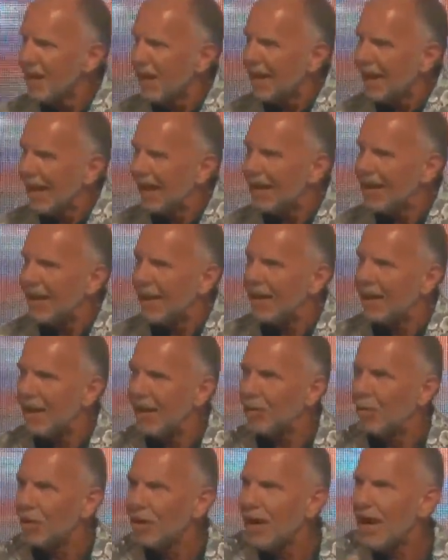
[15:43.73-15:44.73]
And, and, and
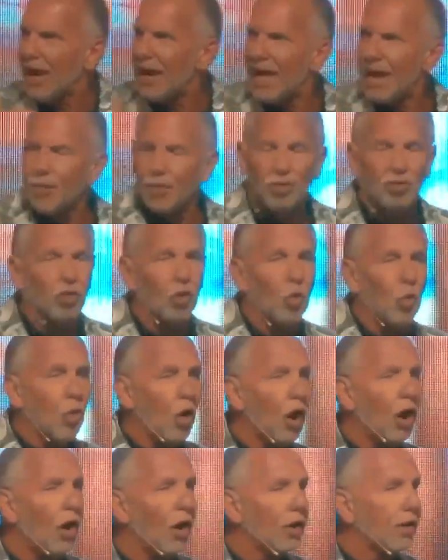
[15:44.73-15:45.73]
we're not able to
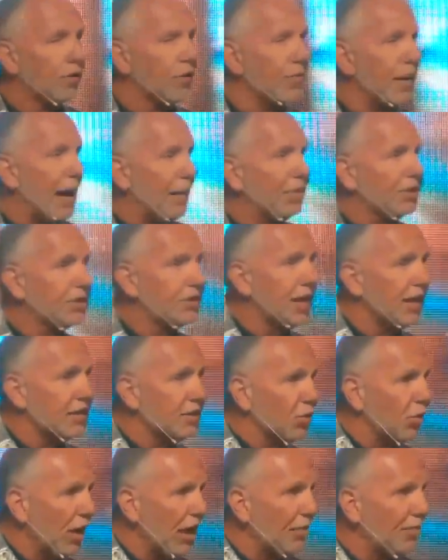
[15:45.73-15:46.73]
walk. The Bible says that
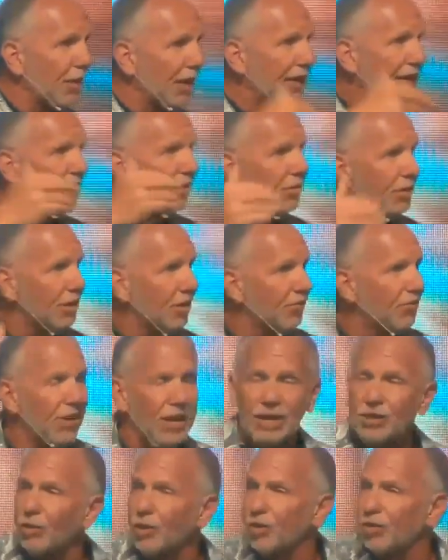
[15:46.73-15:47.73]
we have been given the
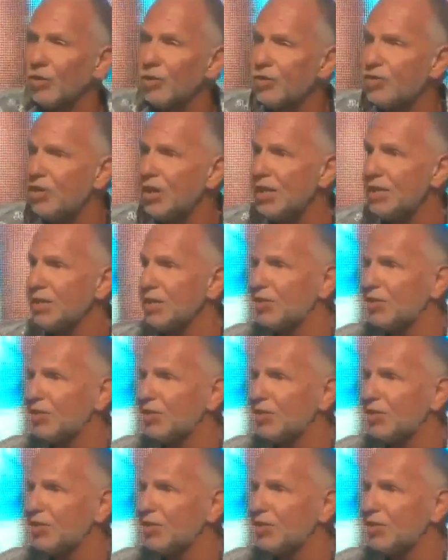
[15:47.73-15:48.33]
victory through Jesus